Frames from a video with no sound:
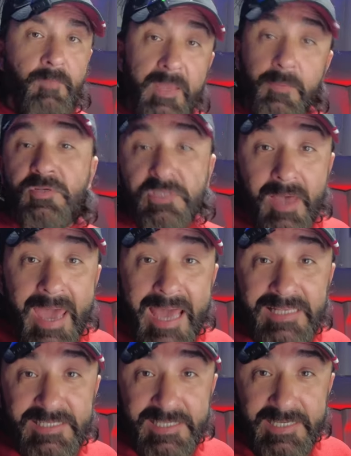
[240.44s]
Beamer's
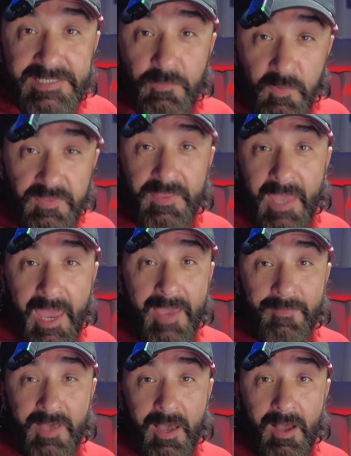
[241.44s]
last season with the
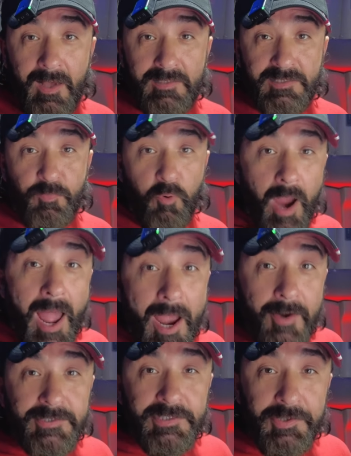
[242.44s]
Gamecocks,
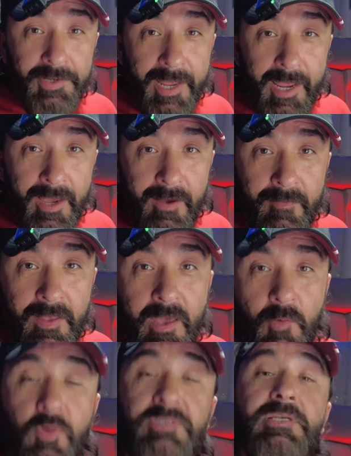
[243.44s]
prior till now,
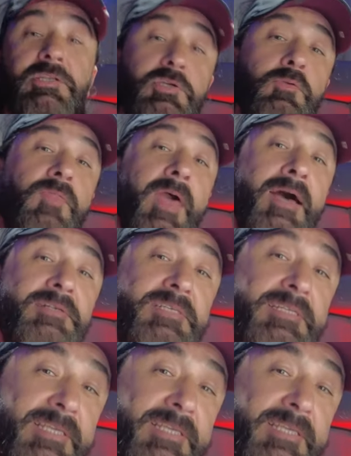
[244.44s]
was in two thousand